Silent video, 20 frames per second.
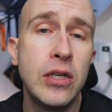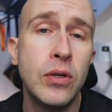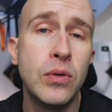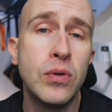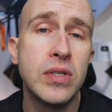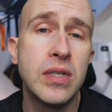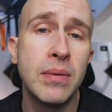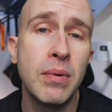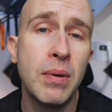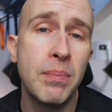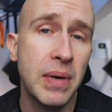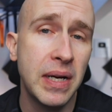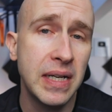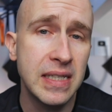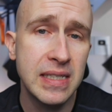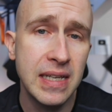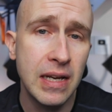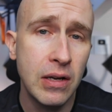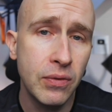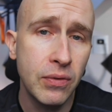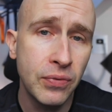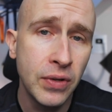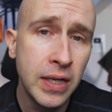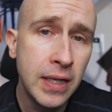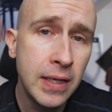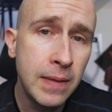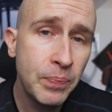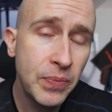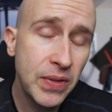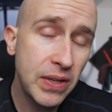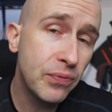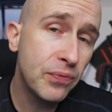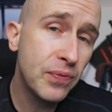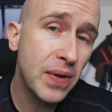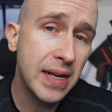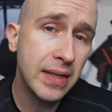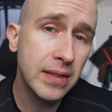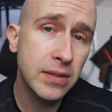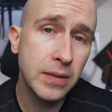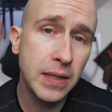use them myself. In
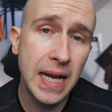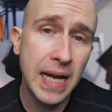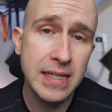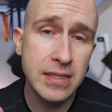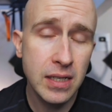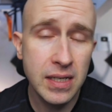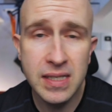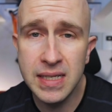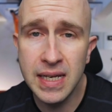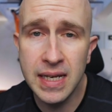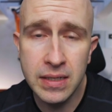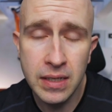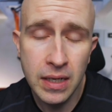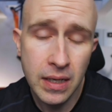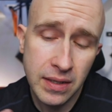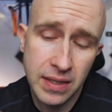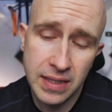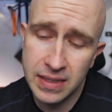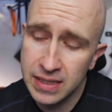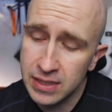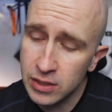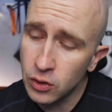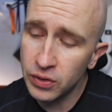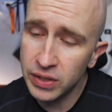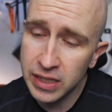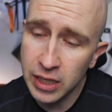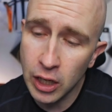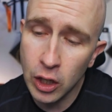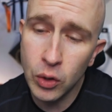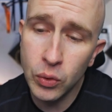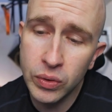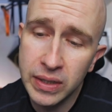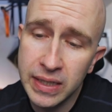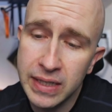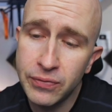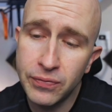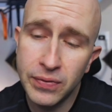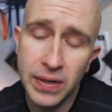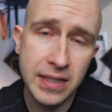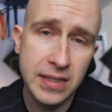fact, as I said, this is not the
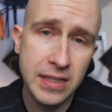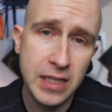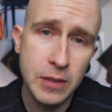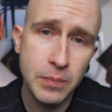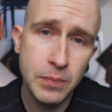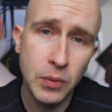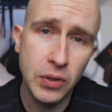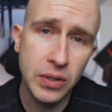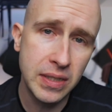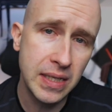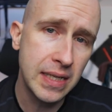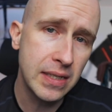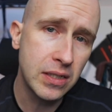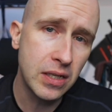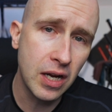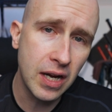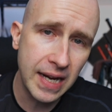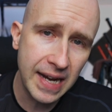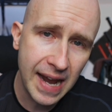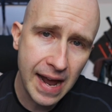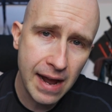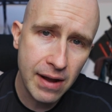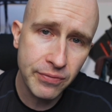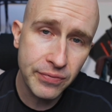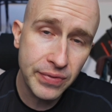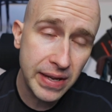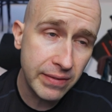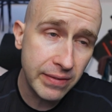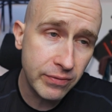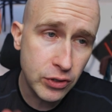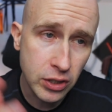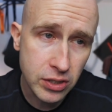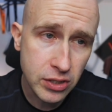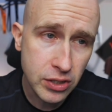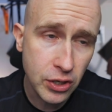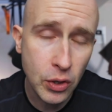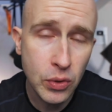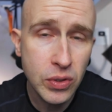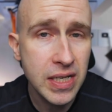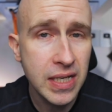only Flexispot desk I have. They've just
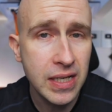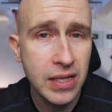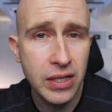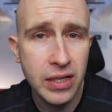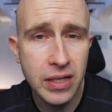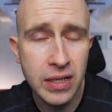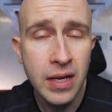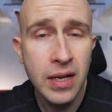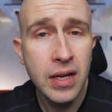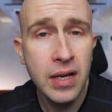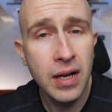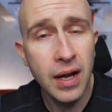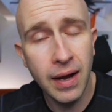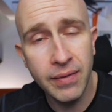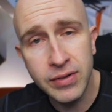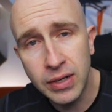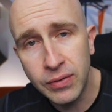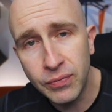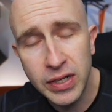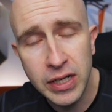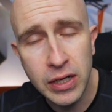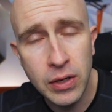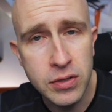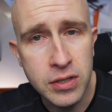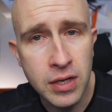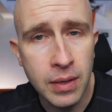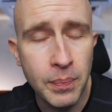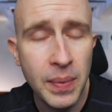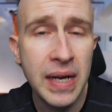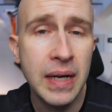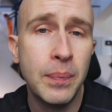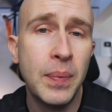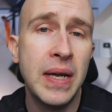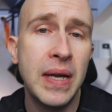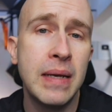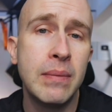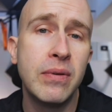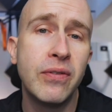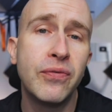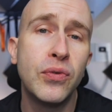noted that I've done videos on back
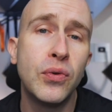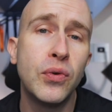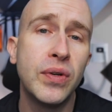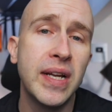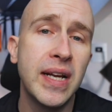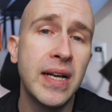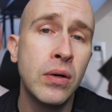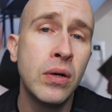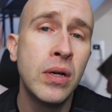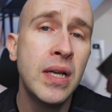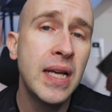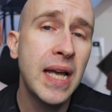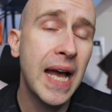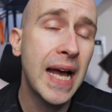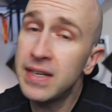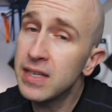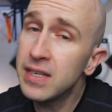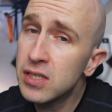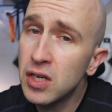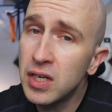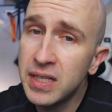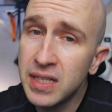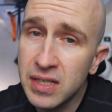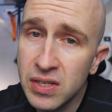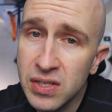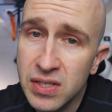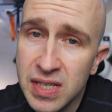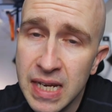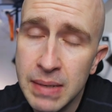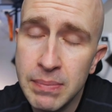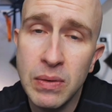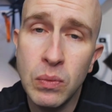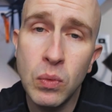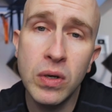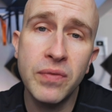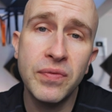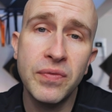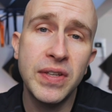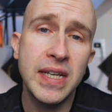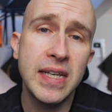pain before now and decided to send me
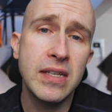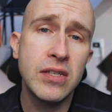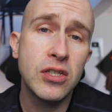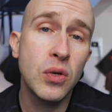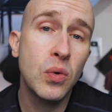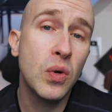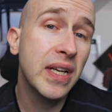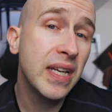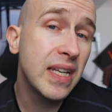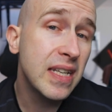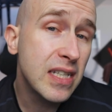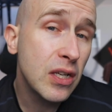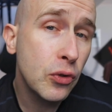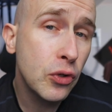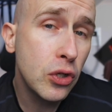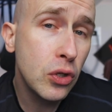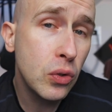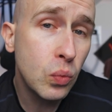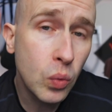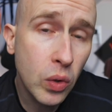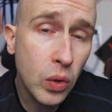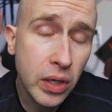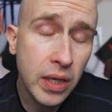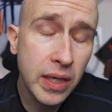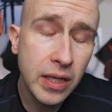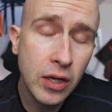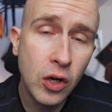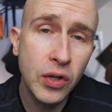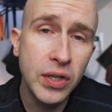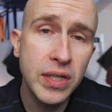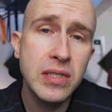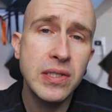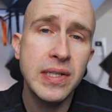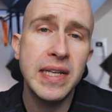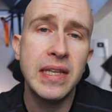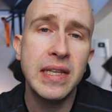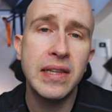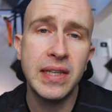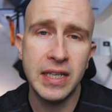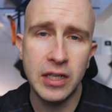one of these so I can tell you what I
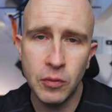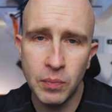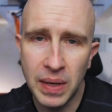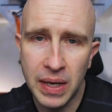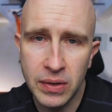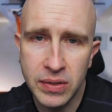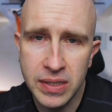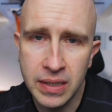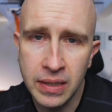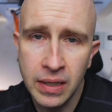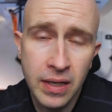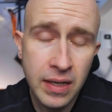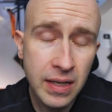honestly think about it.